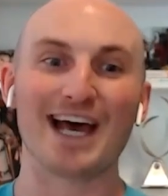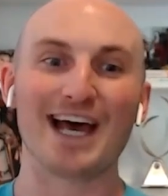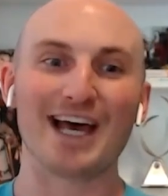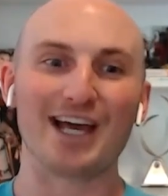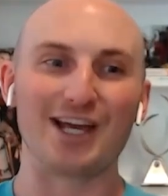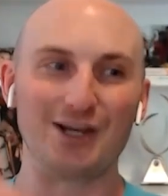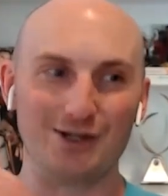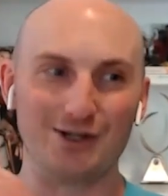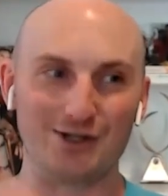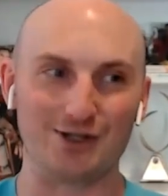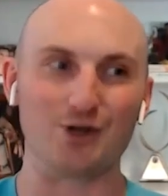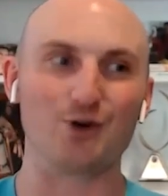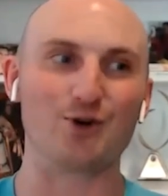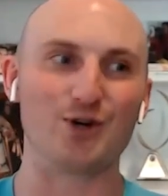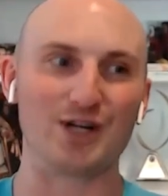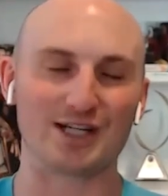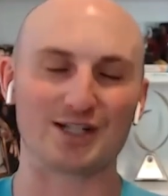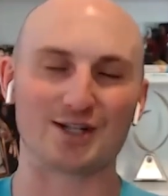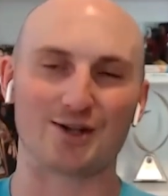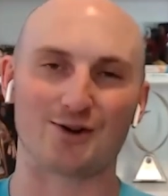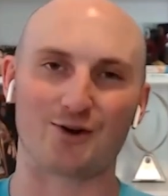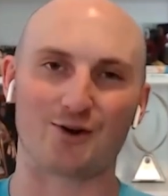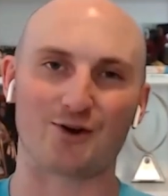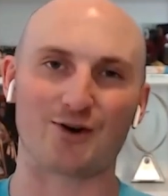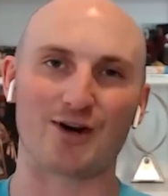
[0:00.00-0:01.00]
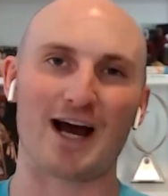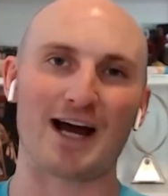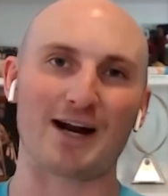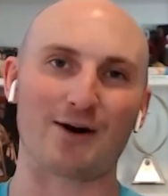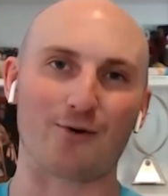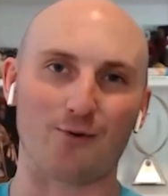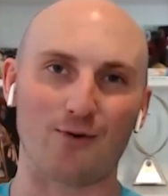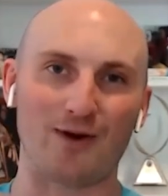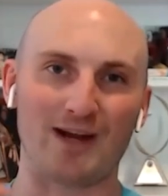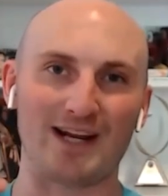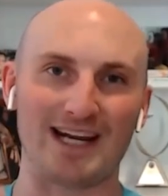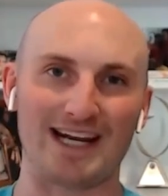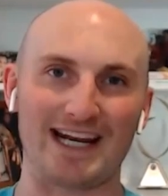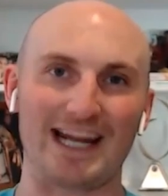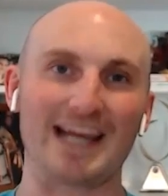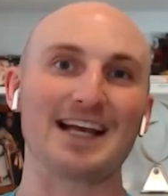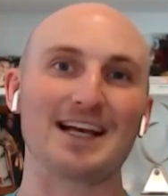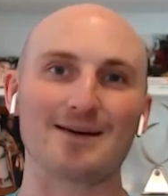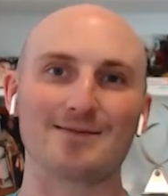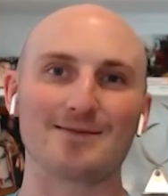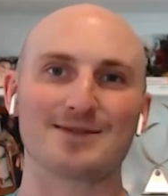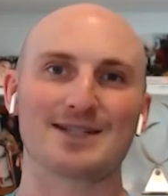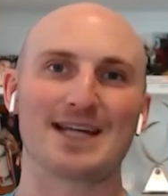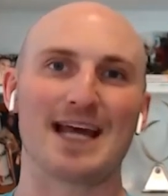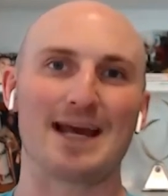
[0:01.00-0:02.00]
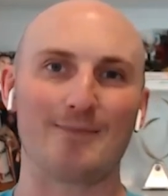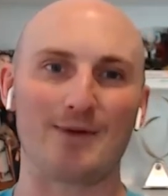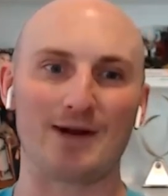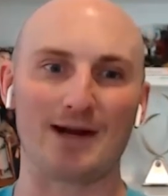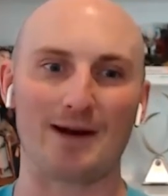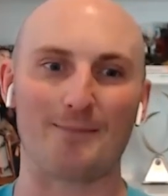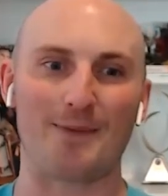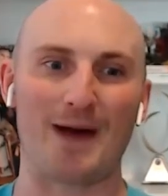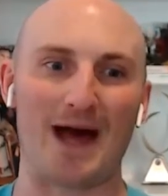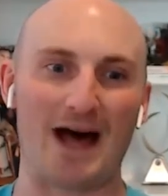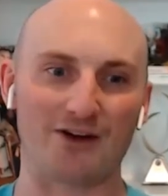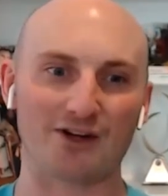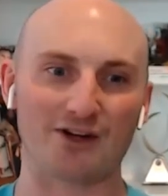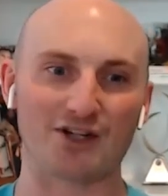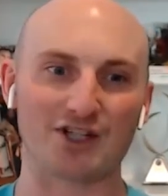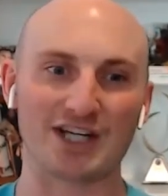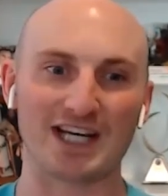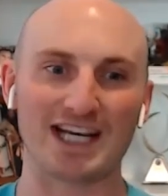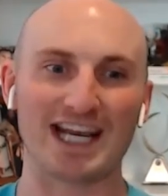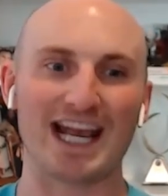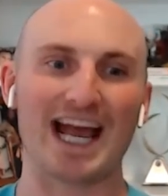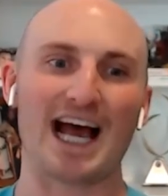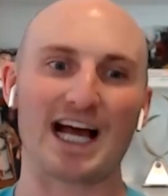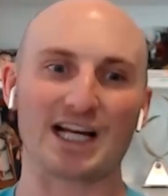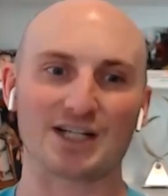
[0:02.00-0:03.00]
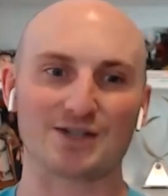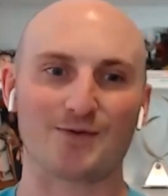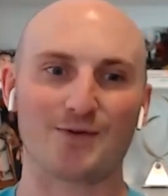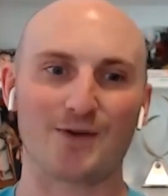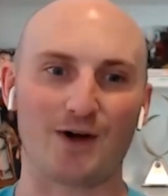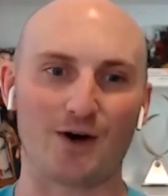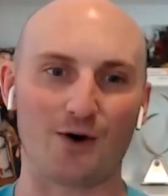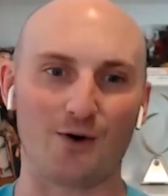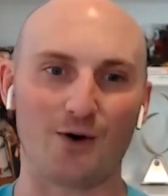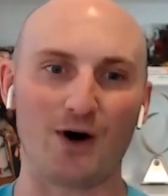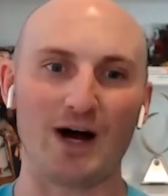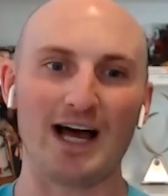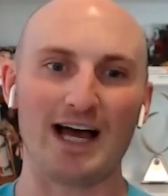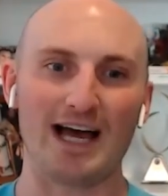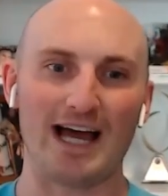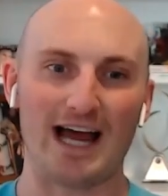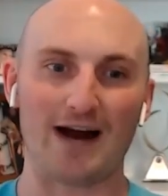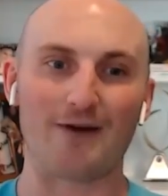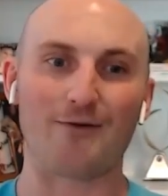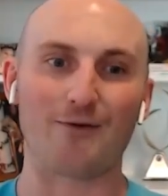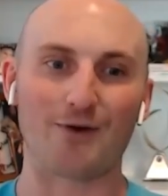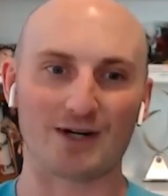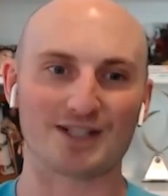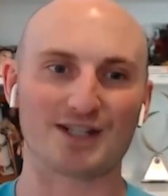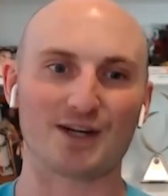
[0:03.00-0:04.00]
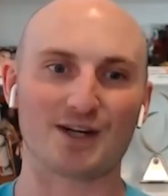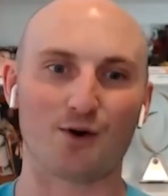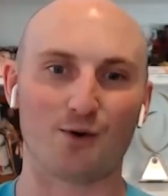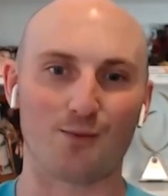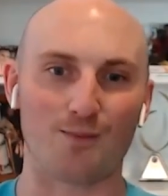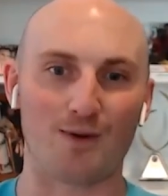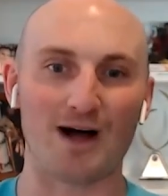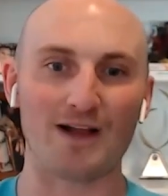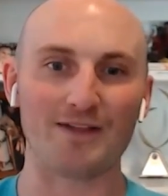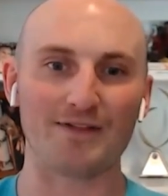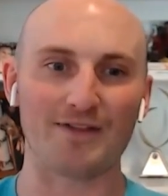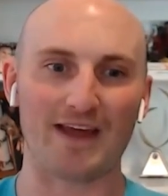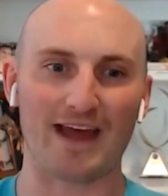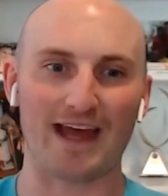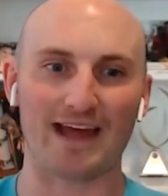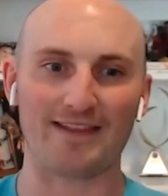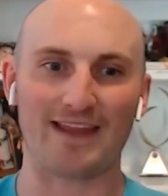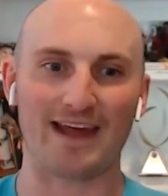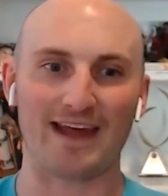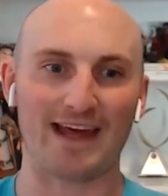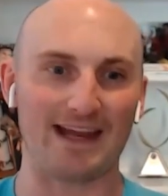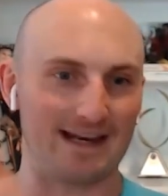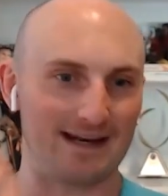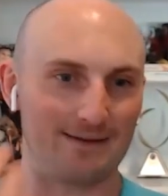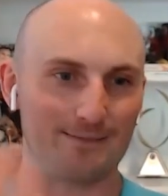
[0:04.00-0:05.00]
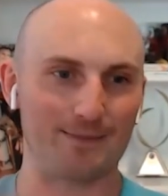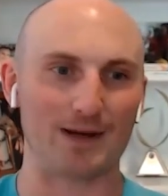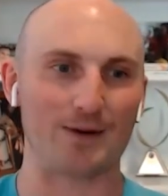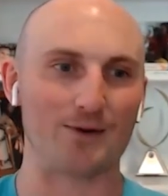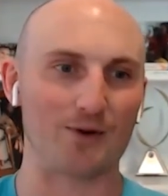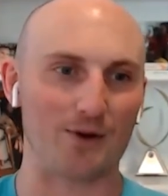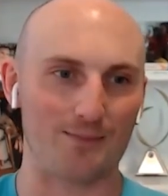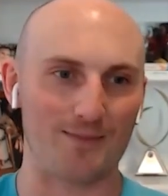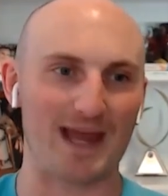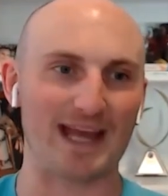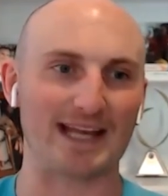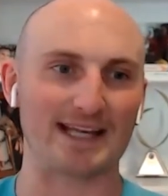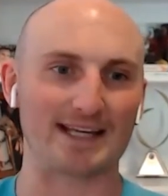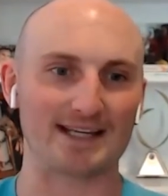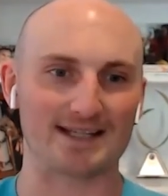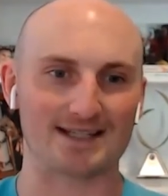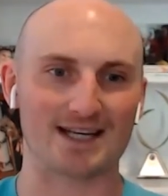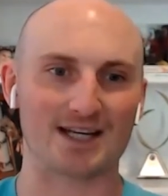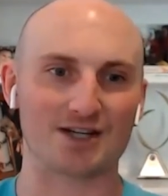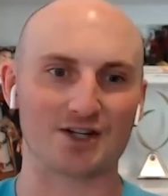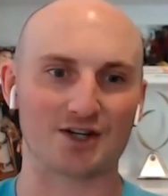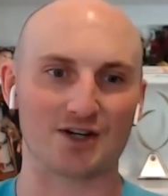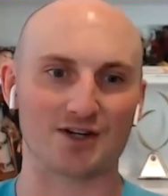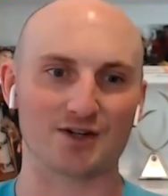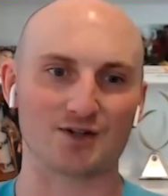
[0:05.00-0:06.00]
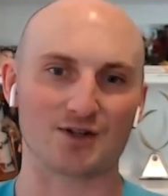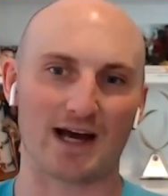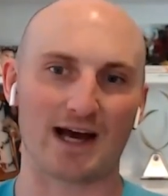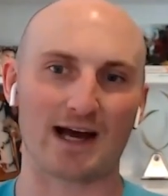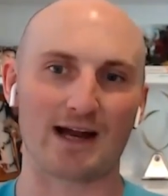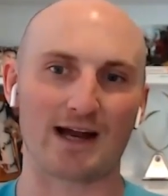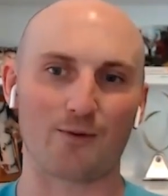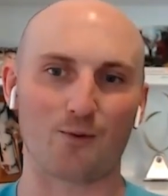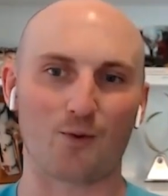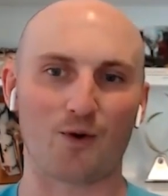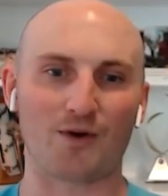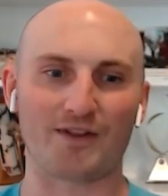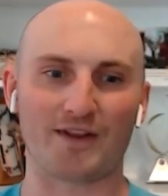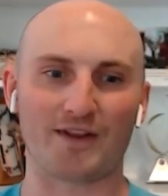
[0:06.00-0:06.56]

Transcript: You do need to learn how to read an income statement, a balance sheet, cash flow every single month, and then be able to make decisions on what the